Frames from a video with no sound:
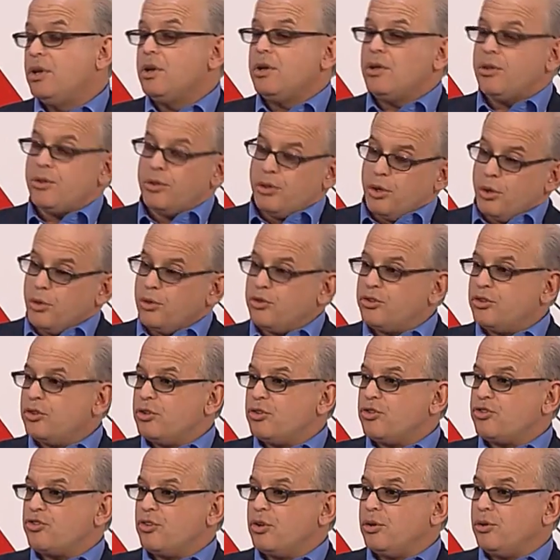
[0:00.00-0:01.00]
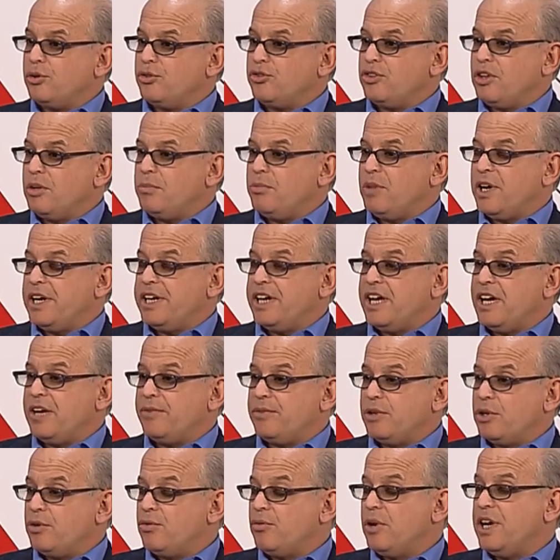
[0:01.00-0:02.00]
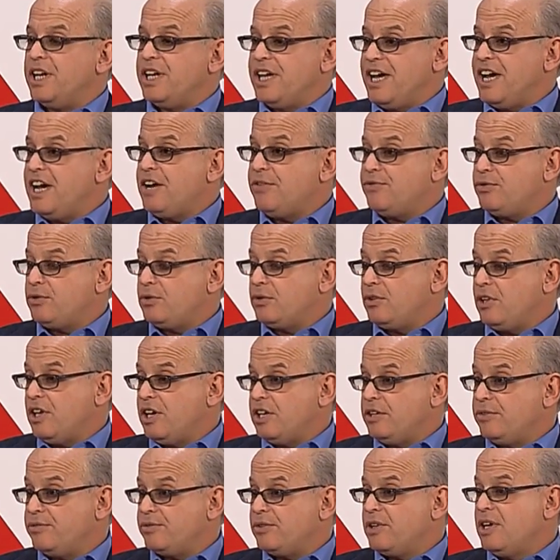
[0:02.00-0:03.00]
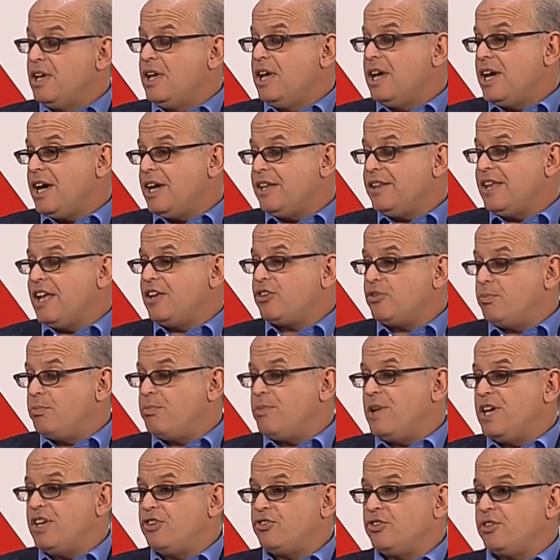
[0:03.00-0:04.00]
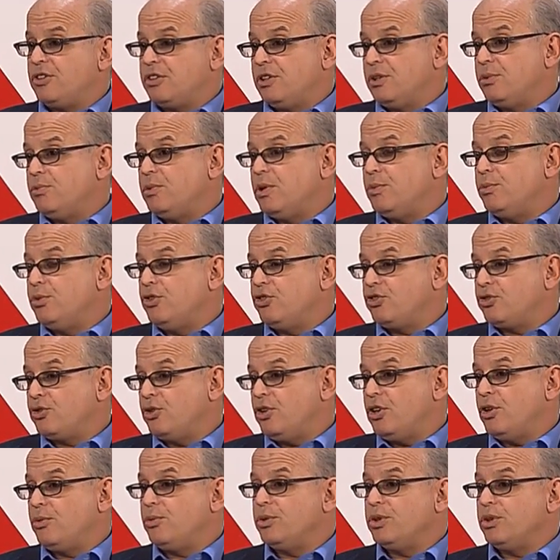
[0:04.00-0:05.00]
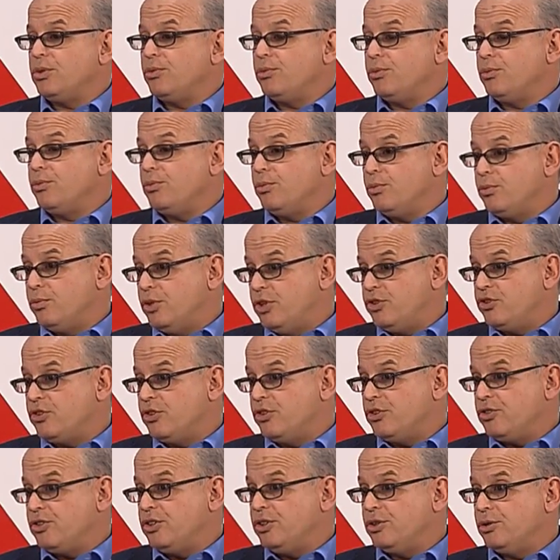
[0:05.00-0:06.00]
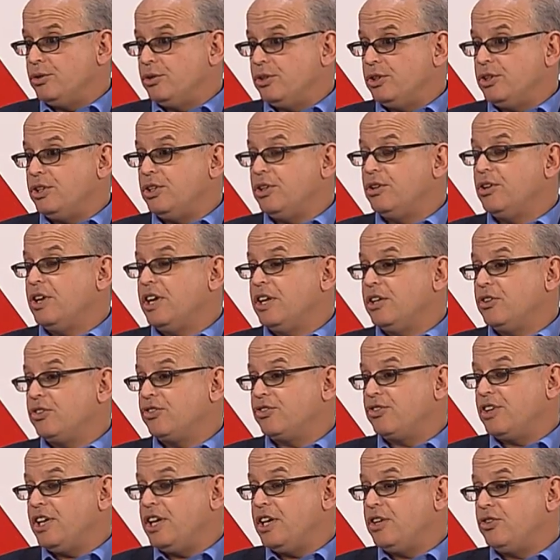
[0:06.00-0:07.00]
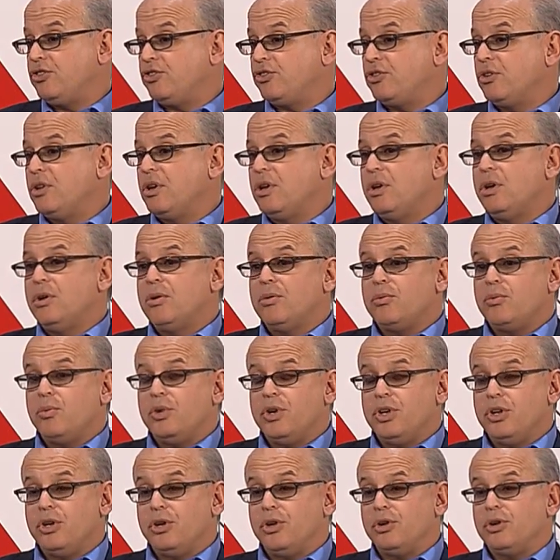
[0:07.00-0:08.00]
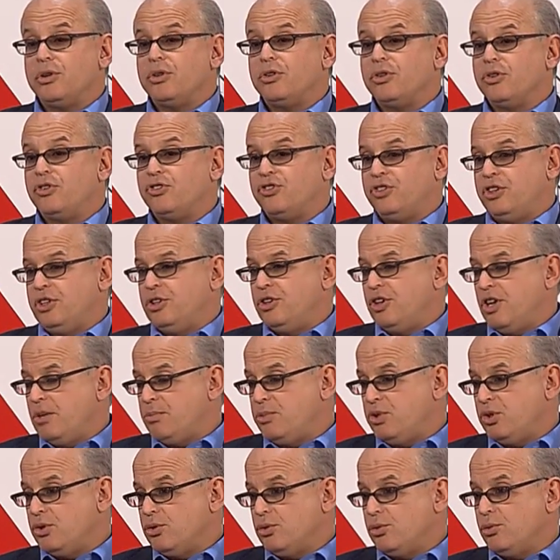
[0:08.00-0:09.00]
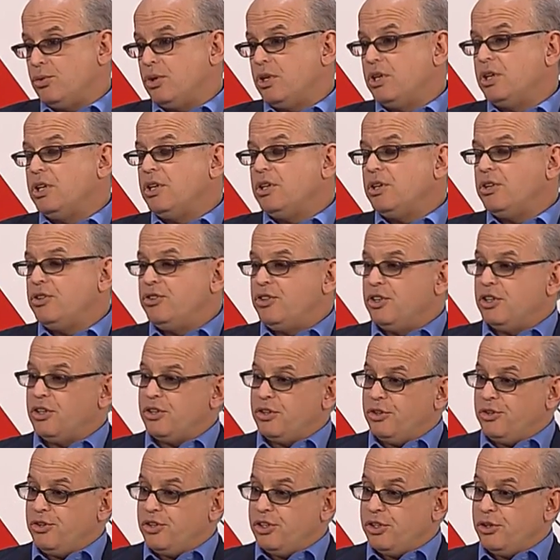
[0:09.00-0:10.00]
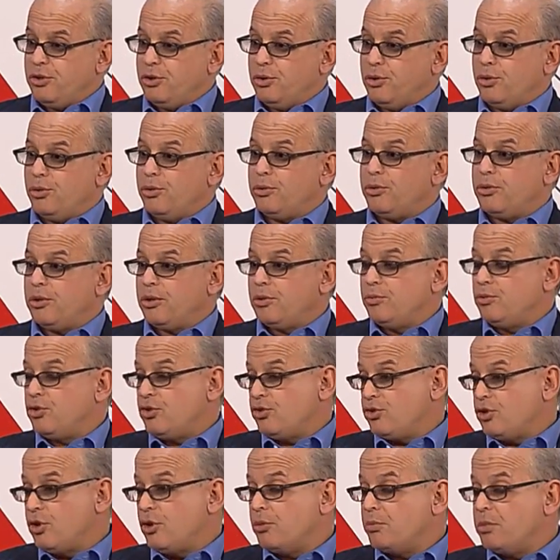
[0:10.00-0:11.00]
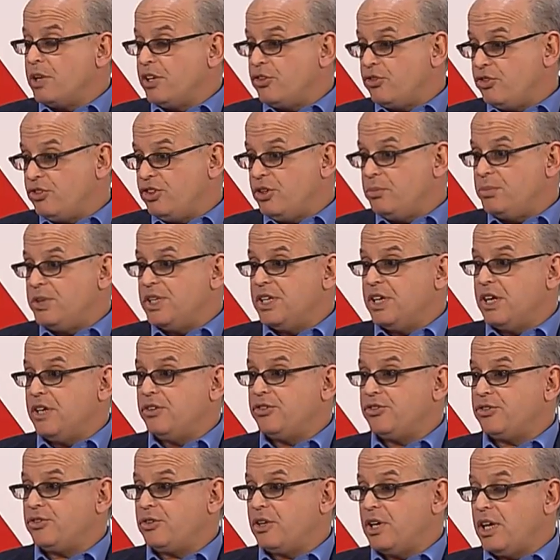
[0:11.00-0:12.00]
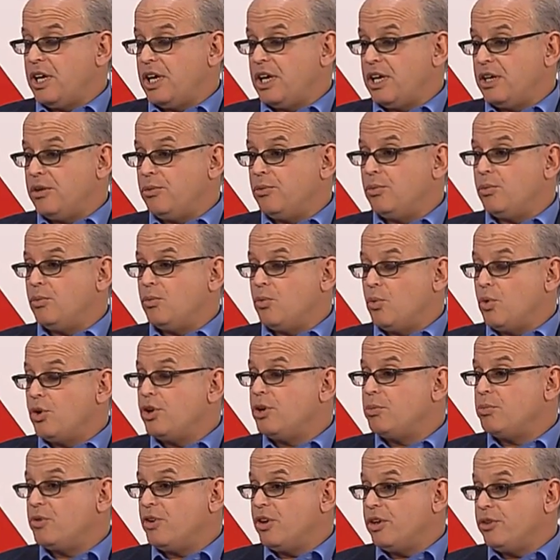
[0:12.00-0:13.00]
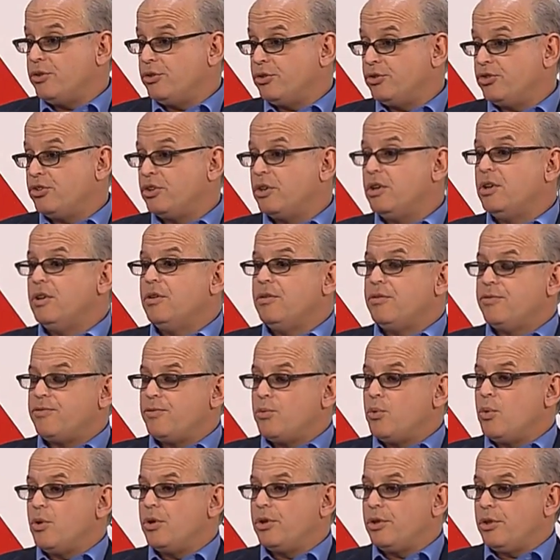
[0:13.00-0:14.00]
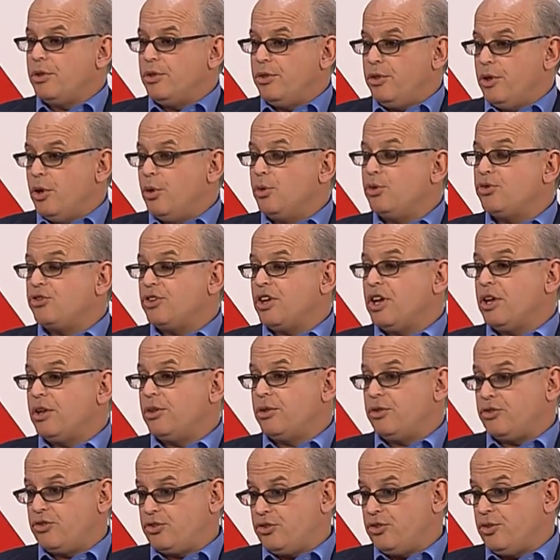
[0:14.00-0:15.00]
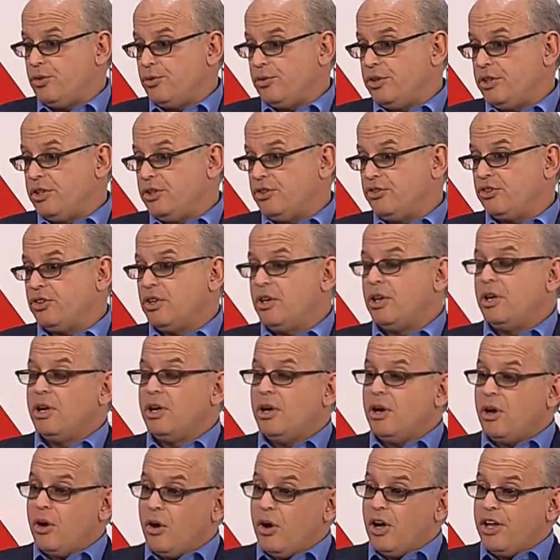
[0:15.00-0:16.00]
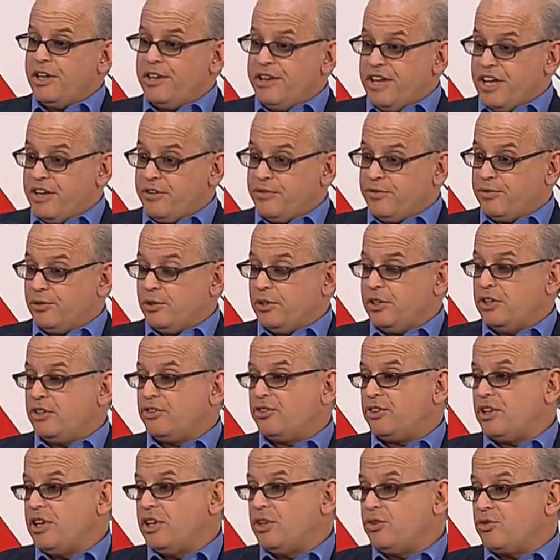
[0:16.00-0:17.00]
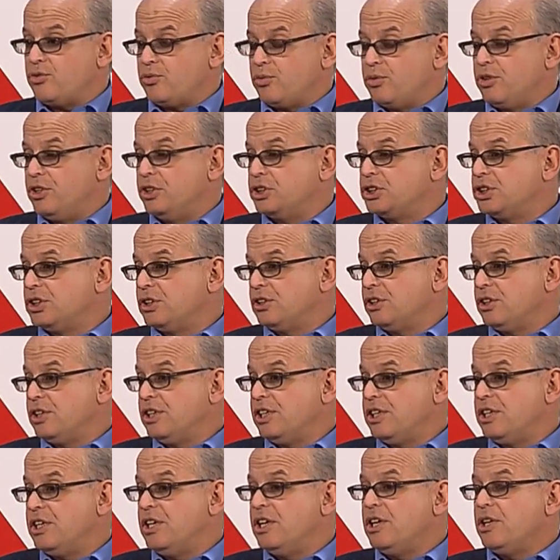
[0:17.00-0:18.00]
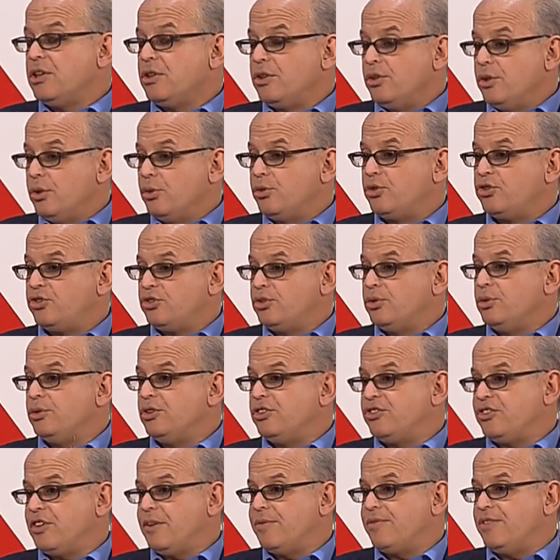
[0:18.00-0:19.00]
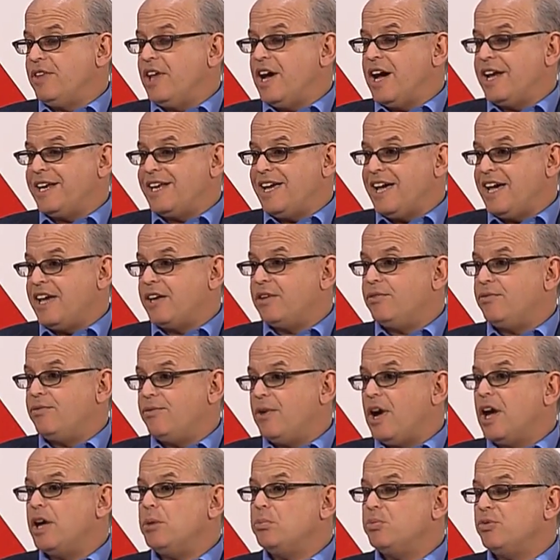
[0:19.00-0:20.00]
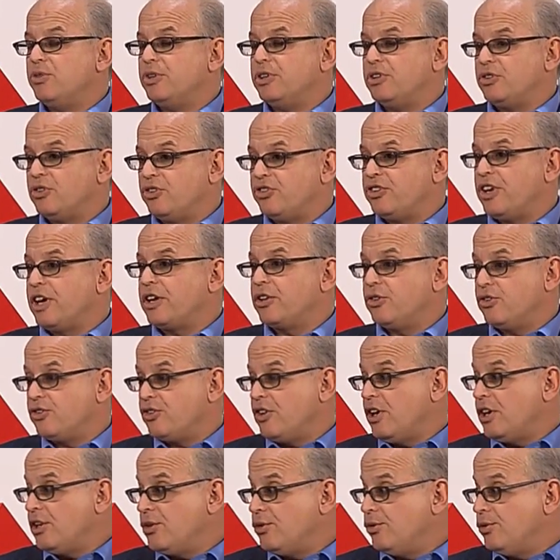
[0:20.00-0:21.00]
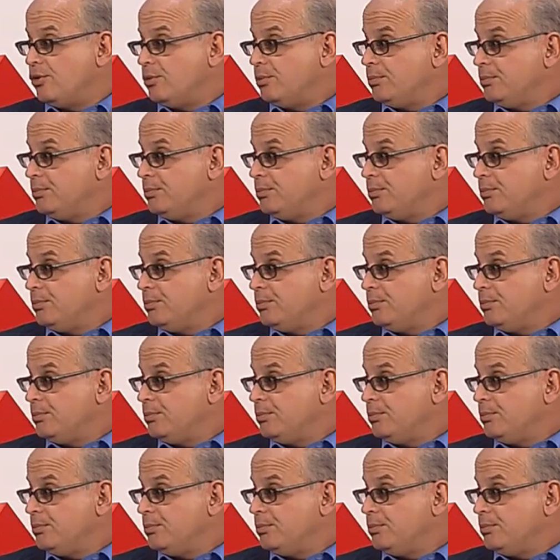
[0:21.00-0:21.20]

those are the shows that might have a great afterlife. And that's basically what we saw with the recent deal in the United States, where the CW did a deal, which is owned by CBS and Warner Brothers, for those series on Netflix, and traditionally those series have not had a vibrant second cycle.